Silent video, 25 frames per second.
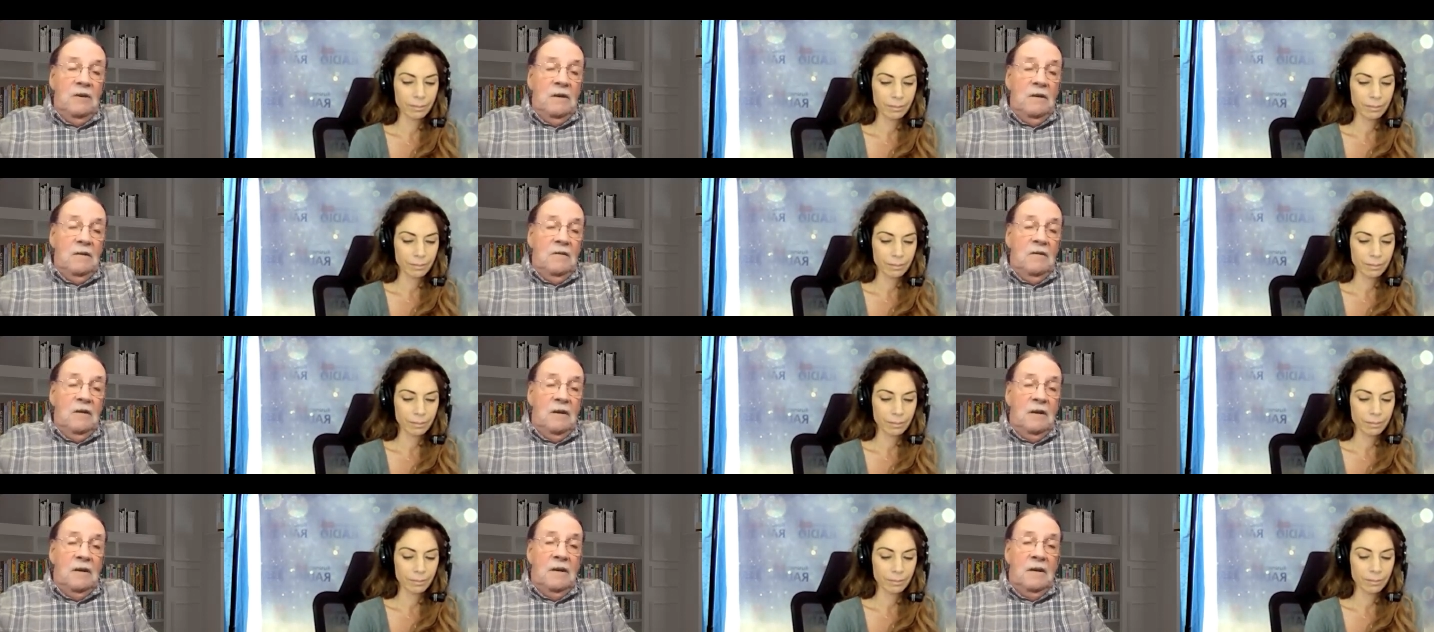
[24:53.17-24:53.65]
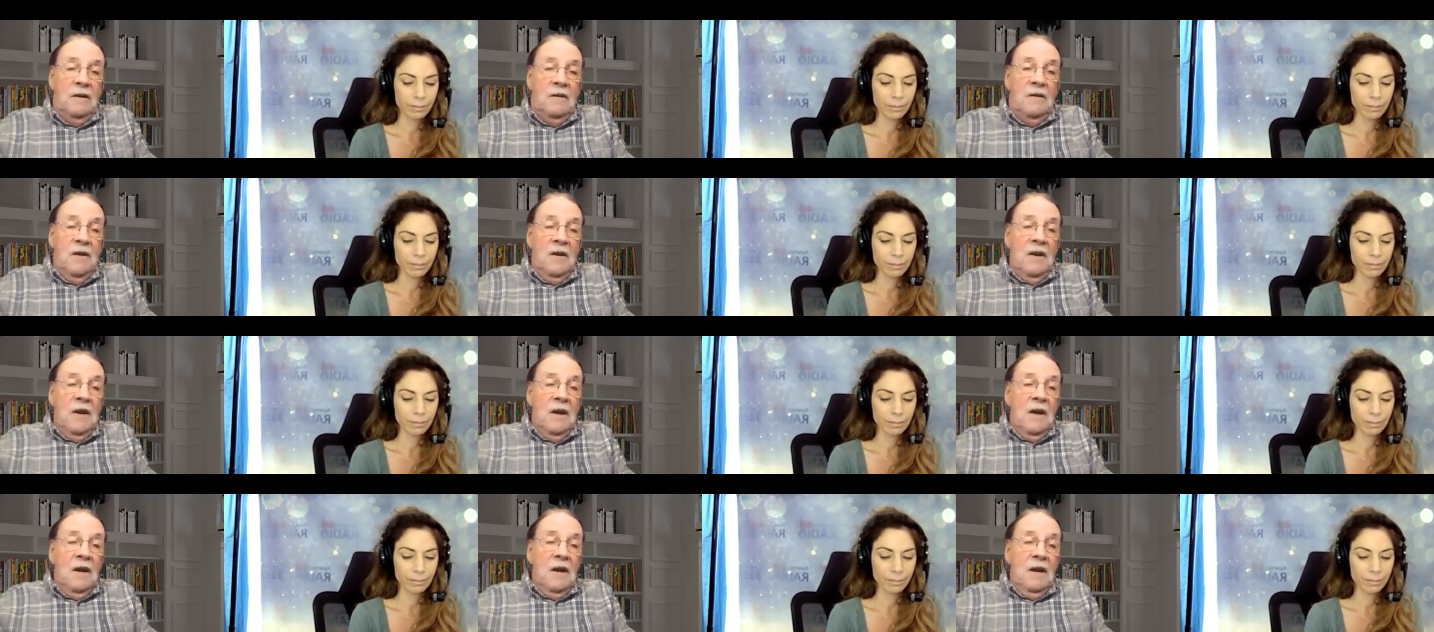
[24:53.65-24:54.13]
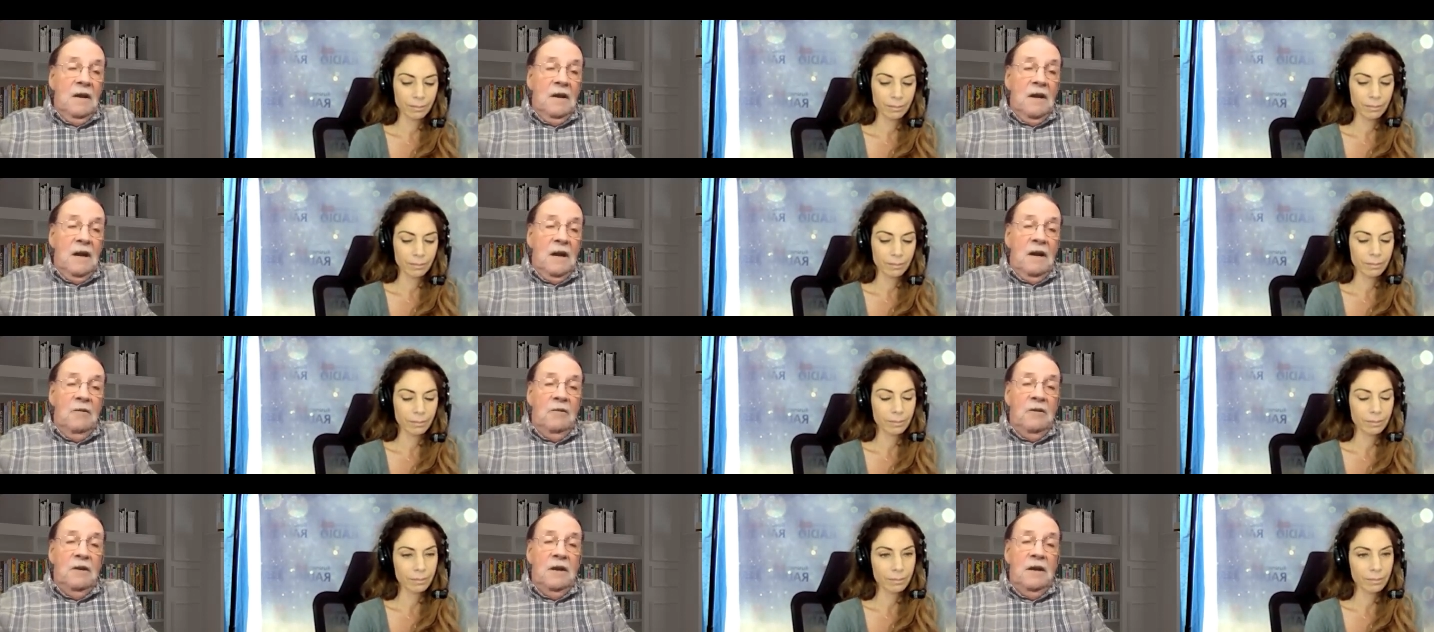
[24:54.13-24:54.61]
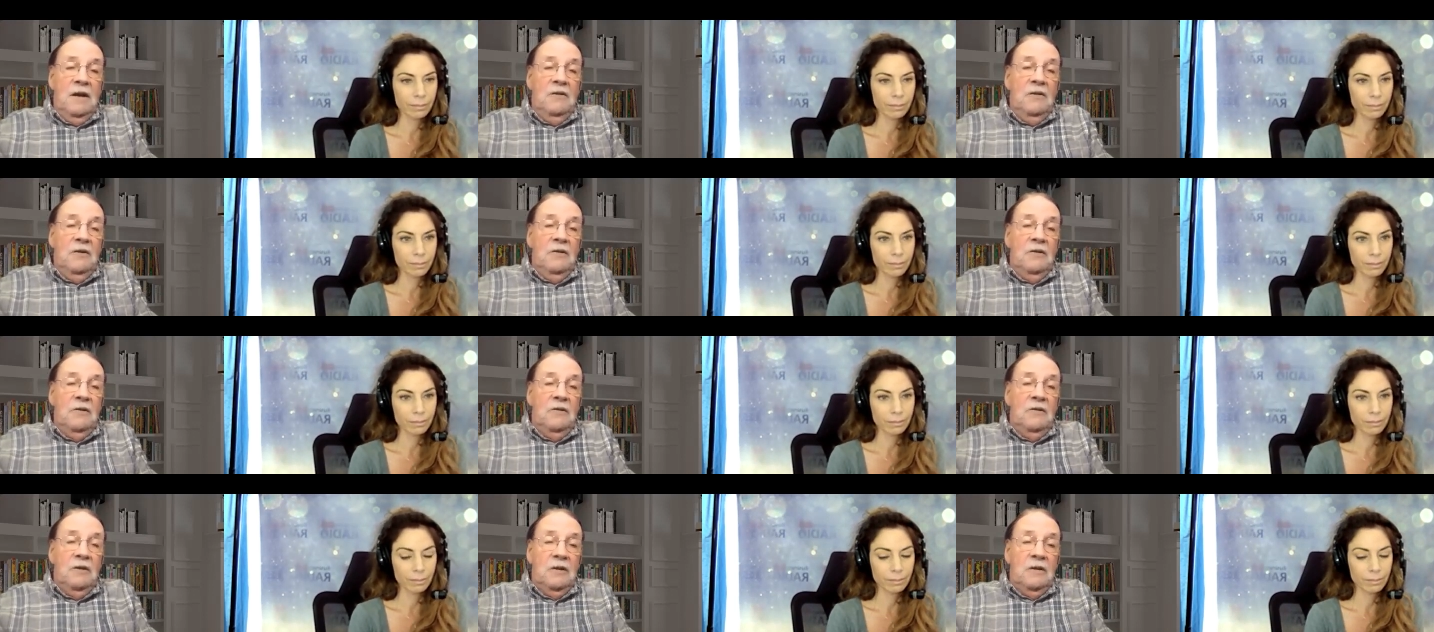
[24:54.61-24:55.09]
Speaker 1: But uh, nowadays,
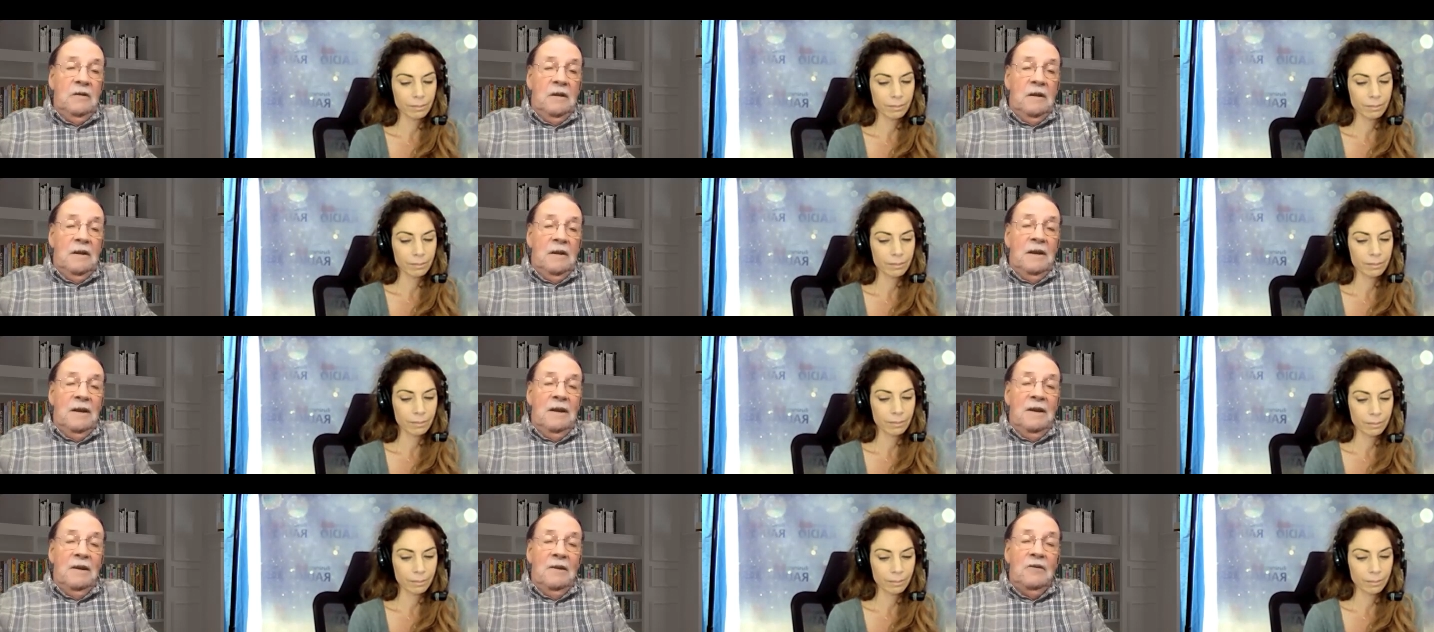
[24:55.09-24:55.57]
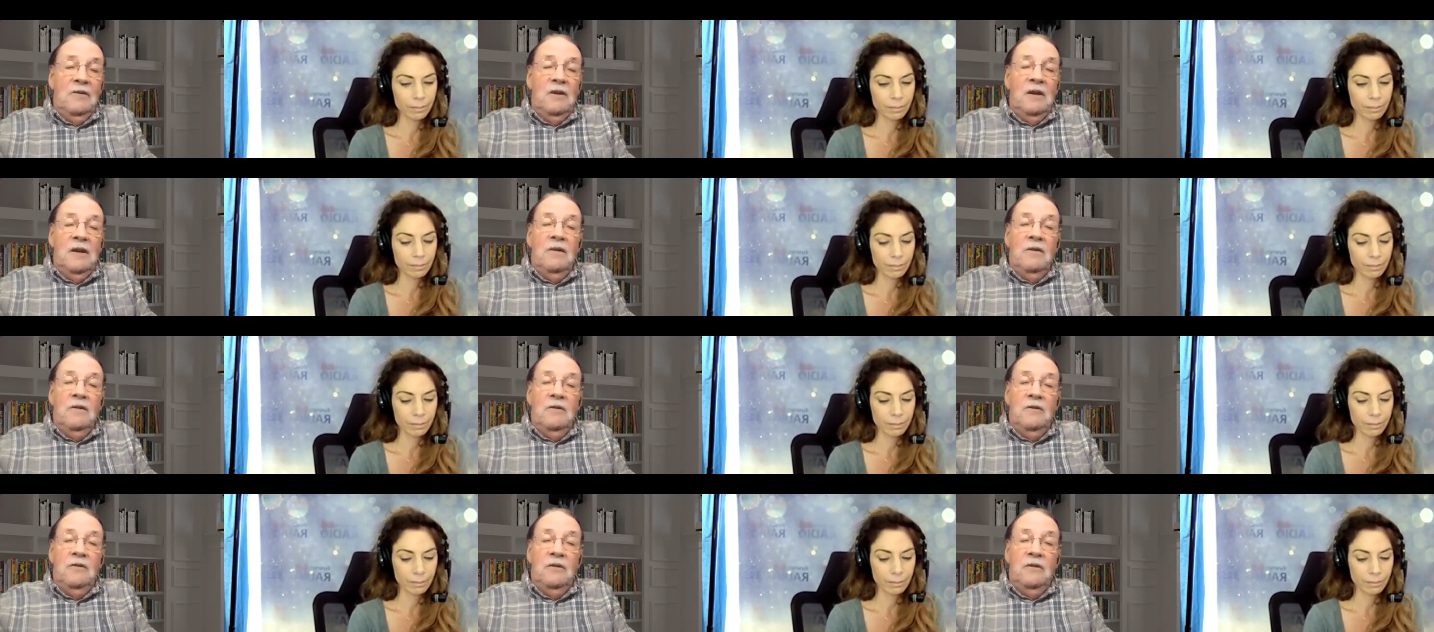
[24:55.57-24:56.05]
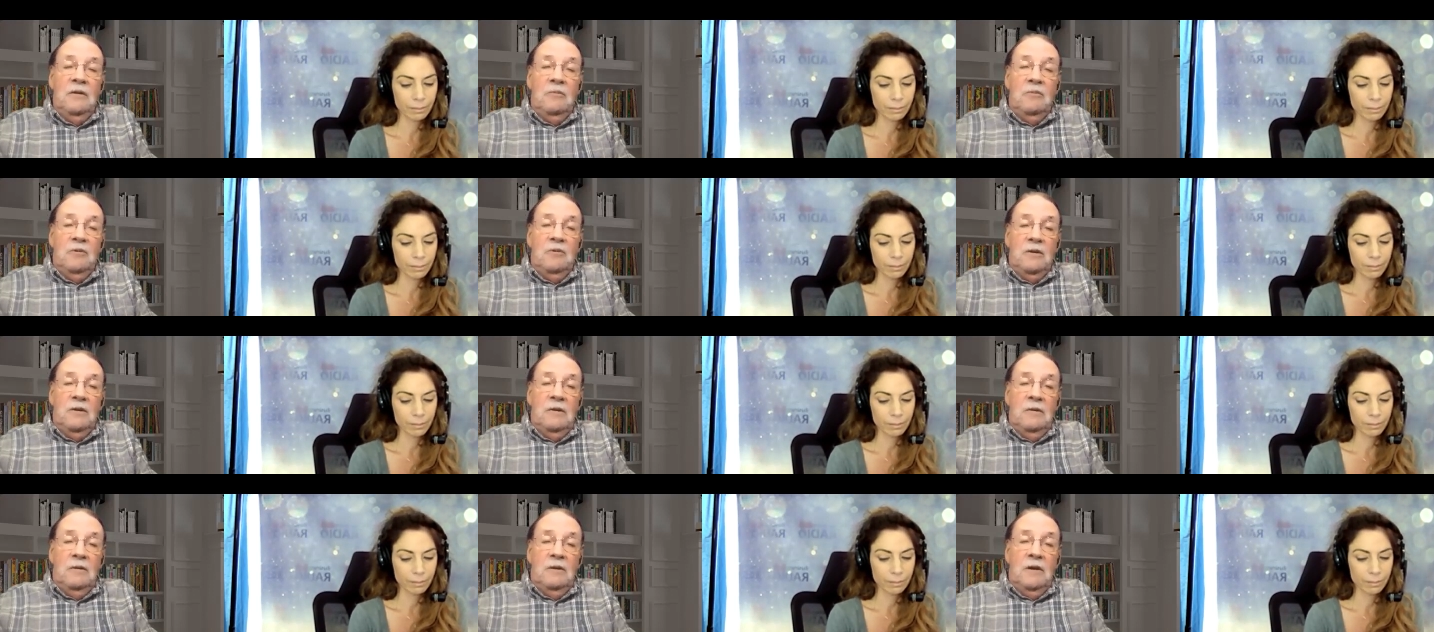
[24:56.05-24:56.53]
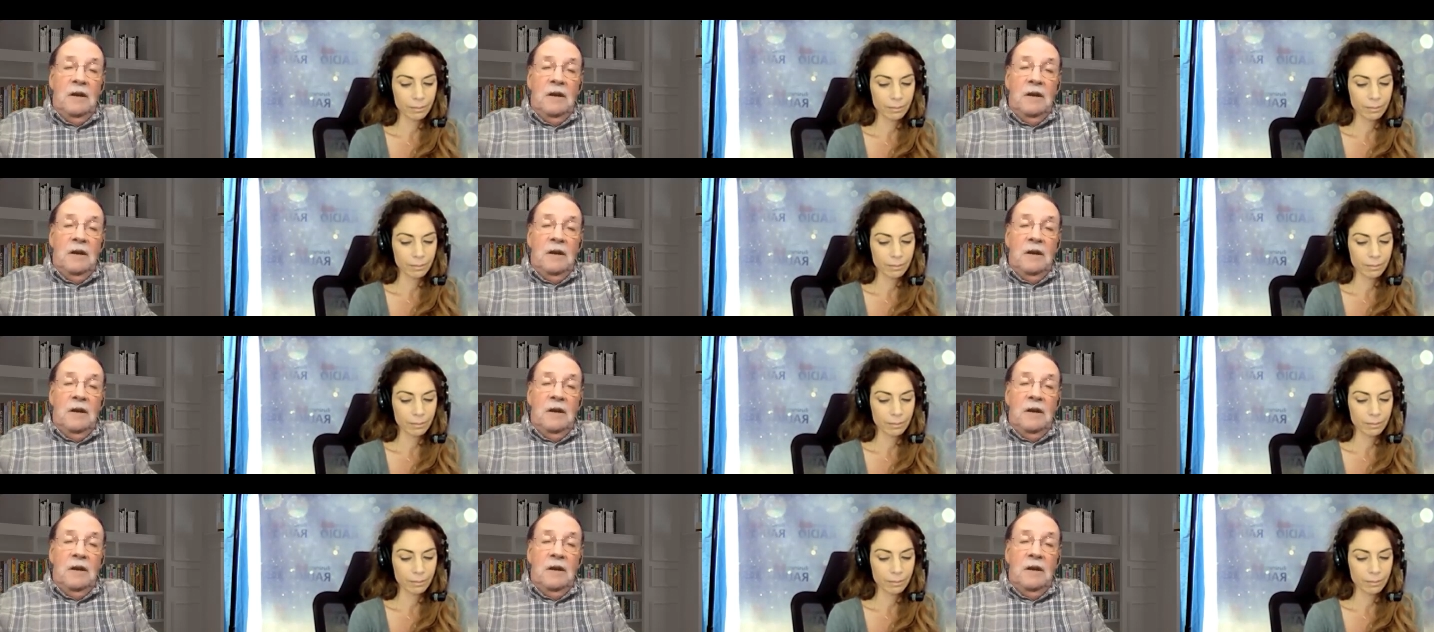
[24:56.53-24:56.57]
it's a, a, little simpler.